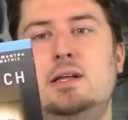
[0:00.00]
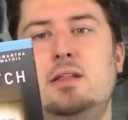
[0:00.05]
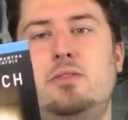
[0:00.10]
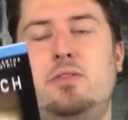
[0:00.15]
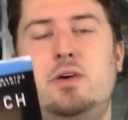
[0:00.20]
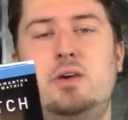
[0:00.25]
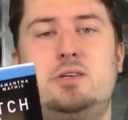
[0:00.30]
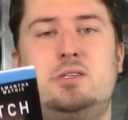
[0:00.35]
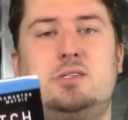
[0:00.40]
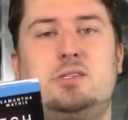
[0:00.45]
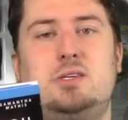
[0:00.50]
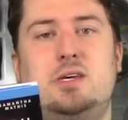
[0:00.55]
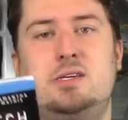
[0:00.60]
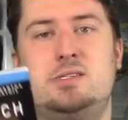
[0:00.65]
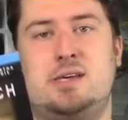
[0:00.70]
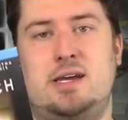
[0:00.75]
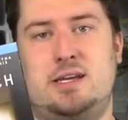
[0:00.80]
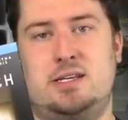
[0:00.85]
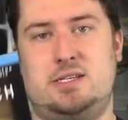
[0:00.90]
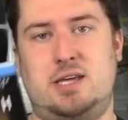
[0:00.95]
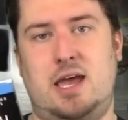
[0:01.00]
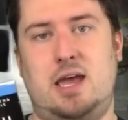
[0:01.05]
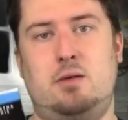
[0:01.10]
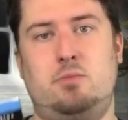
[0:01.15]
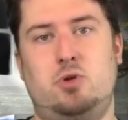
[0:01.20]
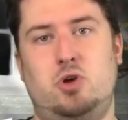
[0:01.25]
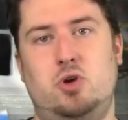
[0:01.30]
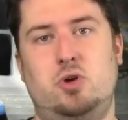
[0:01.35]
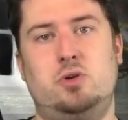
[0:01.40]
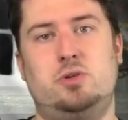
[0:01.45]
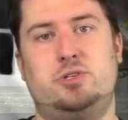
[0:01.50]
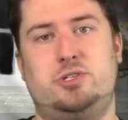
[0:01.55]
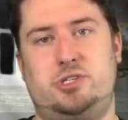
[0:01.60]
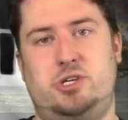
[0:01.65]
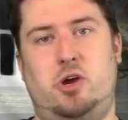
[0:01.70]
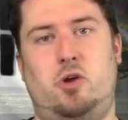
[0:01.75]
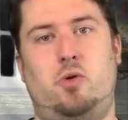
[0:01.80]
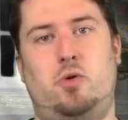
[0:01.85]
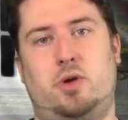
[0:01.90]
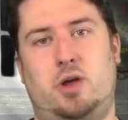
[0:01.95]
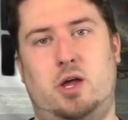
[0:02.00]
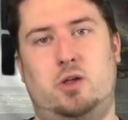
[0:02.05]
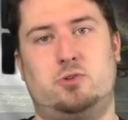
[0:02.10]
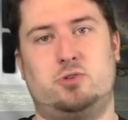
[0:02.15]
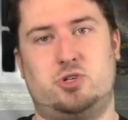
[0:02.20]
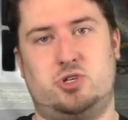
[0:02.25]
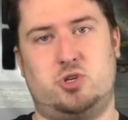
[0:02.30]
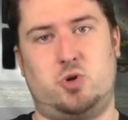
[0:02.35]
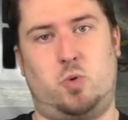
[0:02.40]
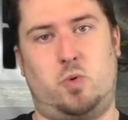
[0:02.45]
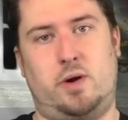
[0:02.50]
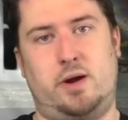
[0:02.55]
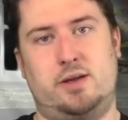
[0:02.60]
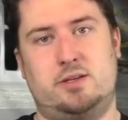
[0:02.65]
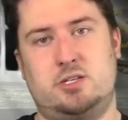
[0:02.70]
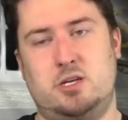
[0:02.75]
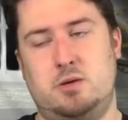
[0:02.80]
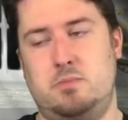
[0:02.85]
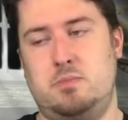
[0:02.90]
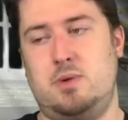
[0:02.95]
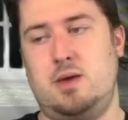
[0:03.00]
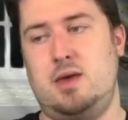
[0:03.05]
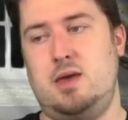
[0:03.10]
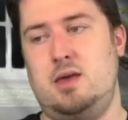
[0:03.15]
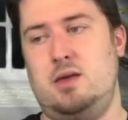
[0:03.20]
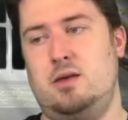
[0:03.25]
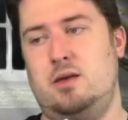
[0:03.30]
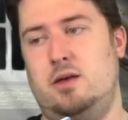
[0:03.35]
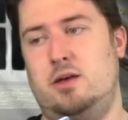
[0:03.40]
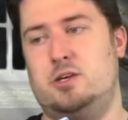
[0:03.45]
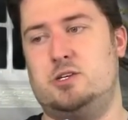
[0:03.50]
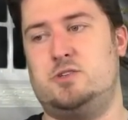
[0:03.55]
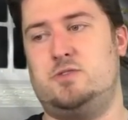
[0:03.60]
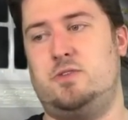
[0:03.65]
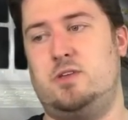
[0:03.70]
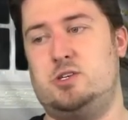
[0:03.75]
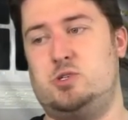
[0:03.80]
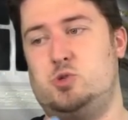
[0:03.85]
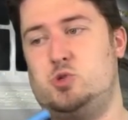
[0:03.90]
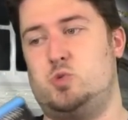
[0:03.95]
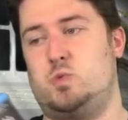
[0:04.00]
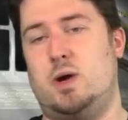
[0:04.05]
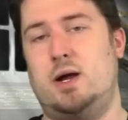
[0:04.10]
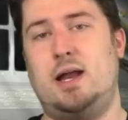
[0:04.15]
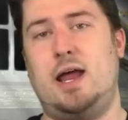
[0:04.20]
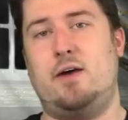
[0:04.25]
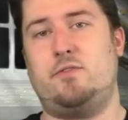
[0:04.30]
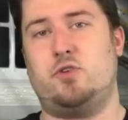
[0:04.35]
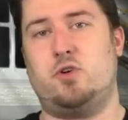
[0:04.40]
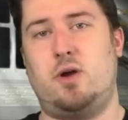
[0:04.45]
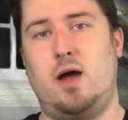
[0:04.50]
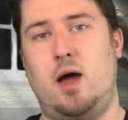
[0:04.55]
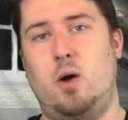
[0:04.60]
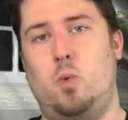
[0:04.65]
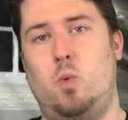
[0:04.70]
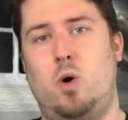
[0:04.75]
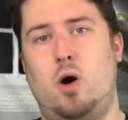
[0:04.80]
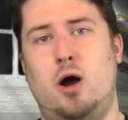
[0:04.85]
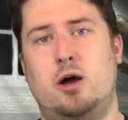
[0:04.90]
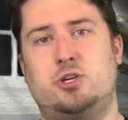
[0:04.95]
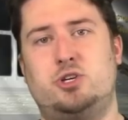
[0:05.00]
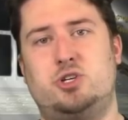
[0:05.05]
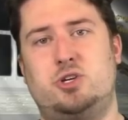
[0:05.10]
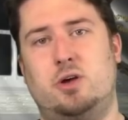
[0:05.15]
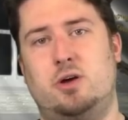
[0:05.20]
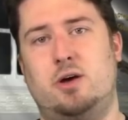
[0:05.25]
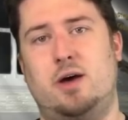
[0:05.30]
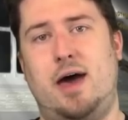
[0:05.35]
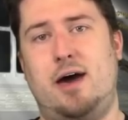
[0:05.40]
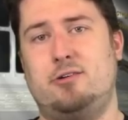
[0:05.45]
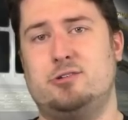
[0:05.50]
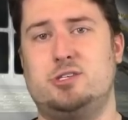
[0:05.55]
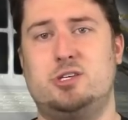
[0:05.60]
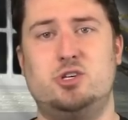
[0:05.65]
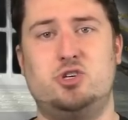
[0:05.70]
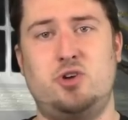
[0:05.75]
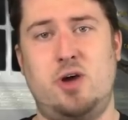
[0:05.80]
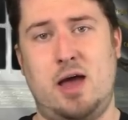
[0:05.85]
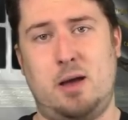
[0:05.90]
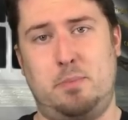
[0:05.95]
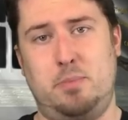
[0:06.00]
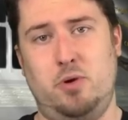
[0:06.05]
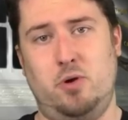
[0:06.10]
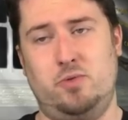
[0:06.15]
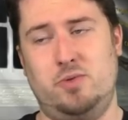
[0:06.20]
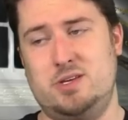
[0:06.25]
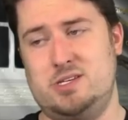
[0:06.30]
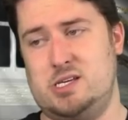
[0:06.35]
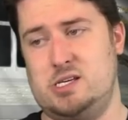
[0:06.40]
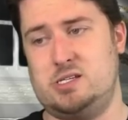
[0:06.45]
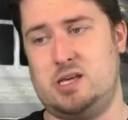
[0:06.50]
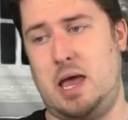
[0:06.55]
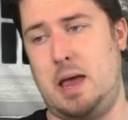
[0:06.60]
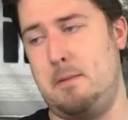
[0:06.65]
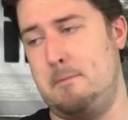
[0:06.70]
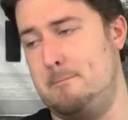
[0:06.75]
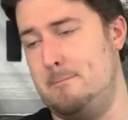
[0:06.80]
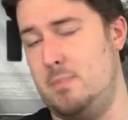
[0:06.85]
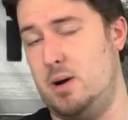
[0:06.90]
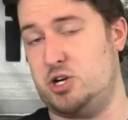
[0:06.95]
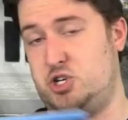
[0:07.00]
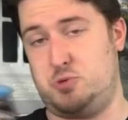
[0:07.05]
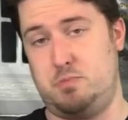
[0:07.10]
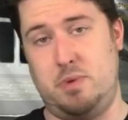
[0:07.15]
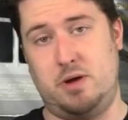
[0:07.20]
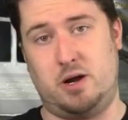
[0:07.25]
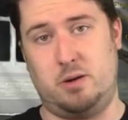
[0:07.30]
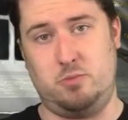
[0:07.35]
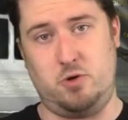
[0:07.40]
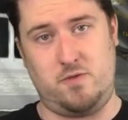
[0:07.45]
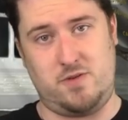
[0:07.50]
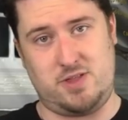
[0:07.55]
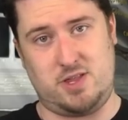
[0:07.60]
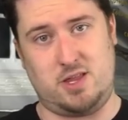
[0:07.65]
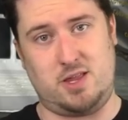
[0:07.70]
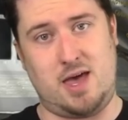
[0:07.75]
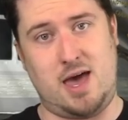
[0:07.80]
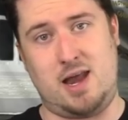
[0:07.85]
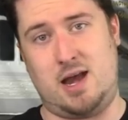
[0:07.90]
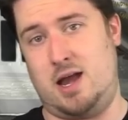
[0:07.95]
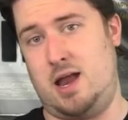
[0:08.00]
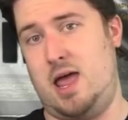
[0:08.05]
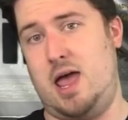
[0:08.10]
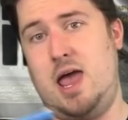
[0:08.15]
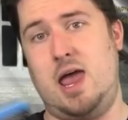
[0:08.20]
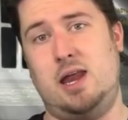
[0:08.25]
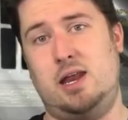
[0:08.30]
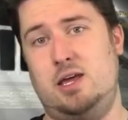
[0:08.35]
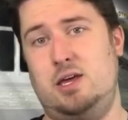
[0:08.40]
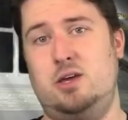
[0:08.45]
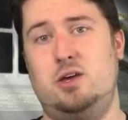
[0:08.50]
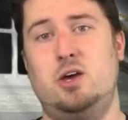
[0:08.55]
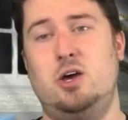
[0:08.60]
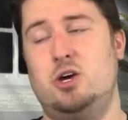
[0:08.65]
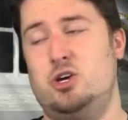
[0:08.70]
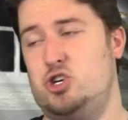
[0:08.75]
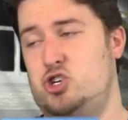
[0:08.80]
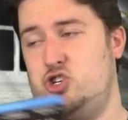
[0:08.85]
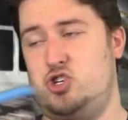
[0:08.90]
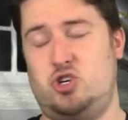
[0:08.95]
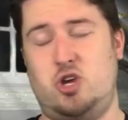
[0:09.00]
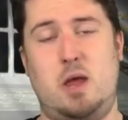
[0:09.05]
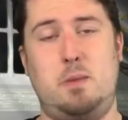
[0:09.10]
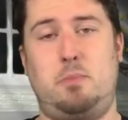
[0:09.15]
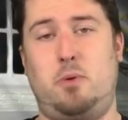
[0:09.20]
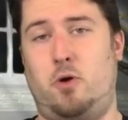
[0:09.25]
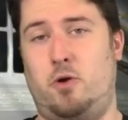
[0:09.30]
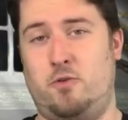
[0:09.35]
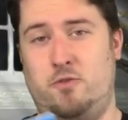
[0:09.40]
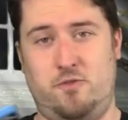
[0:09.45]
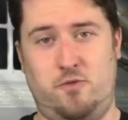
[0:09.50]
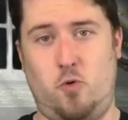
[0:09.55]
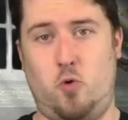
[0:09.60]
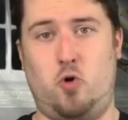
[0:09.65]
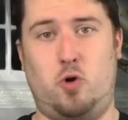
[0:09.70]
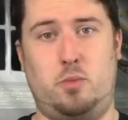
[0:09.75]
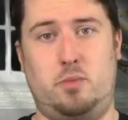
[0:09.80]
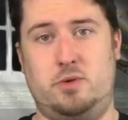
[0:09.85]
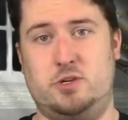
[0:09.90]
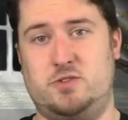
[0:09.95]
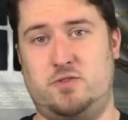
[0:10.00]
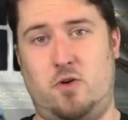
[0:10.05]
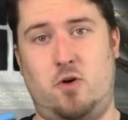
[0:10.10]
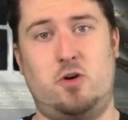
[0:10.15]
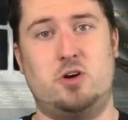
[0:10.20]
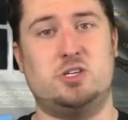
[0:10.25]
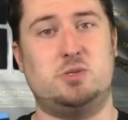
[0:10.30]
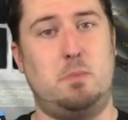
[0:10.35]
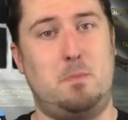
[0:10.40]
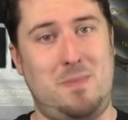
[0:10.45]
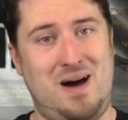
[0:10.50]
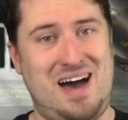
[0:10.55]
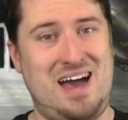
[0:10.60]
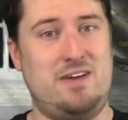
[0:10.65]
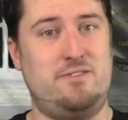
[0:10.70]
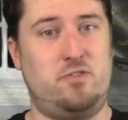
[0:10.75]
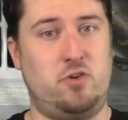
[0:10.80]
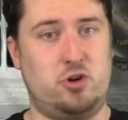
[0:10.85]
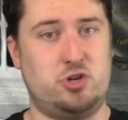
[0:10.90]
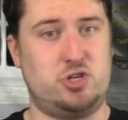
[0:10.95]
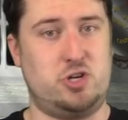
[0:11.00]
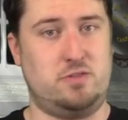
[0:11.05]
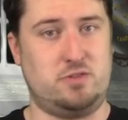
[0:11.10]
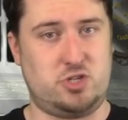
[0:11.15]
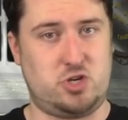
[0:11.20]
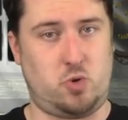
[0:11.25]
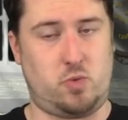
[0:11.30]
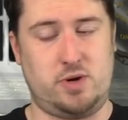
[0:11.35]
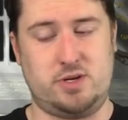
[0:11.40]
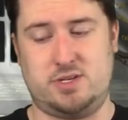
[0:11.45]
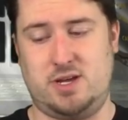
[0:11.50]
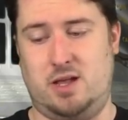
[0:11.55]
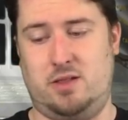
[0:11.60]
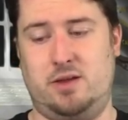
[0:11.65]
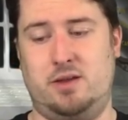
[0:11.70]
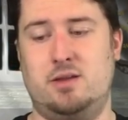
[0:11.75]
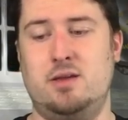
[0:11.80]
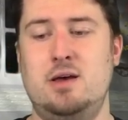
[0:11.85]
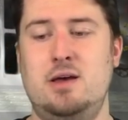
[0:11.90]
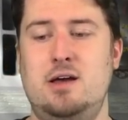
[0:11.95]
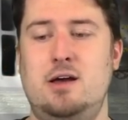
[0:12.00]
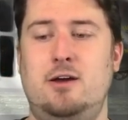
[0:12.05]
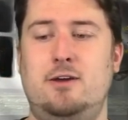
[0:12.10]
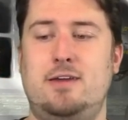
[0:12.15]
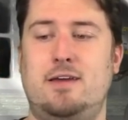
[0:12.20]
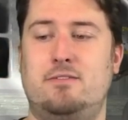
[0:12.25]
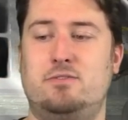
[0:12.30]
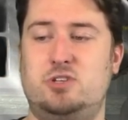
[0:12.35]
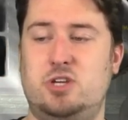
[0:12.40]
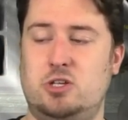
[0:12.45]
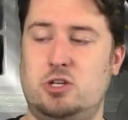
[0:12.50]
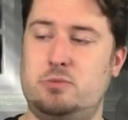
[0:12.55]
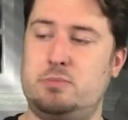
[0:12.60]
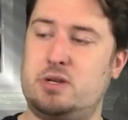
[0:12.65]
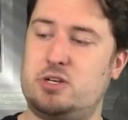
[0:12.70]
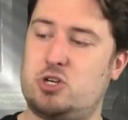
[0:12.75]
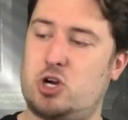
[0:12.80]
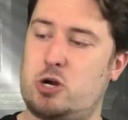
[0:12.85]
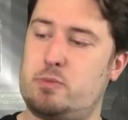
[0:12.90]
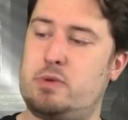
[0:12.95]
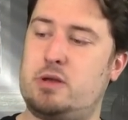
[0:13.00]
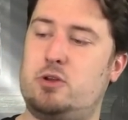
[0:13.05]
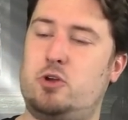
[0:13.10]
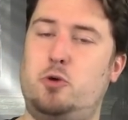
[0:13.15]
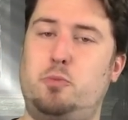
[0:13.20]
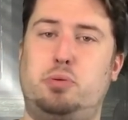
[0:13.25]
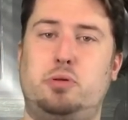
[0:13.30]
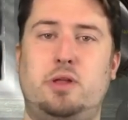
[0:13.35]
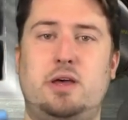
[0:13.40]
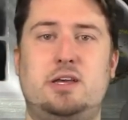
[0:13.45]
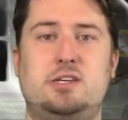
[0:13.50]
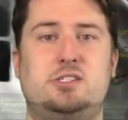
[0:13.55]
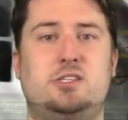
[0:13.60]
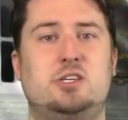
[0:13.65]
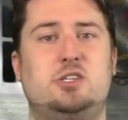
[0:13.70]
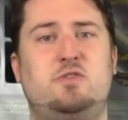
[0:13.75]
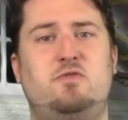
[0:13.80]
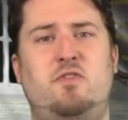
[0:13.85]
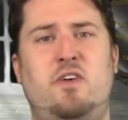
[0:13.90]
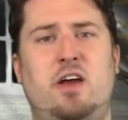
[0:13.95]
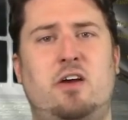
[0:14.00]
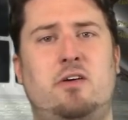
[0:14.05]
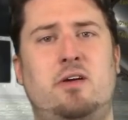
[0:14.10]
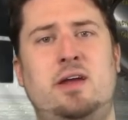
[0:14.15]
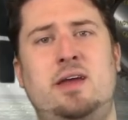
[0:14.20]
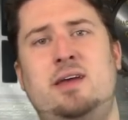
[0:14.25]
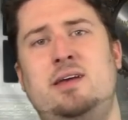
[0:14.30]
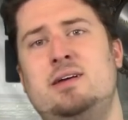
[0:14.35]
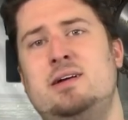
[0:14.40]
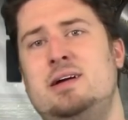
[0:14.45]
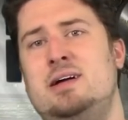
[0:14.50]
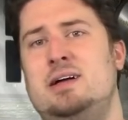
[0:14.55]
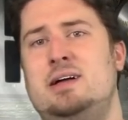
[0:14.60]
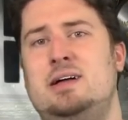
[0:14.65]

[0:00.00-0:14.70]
This is a damn good serial killer story. To me, this was right after I watched A House That Jack Built. This is a much better movie than that in any shape or form as far as my version of storytelling. You have Dylan McDermott, who plays this very,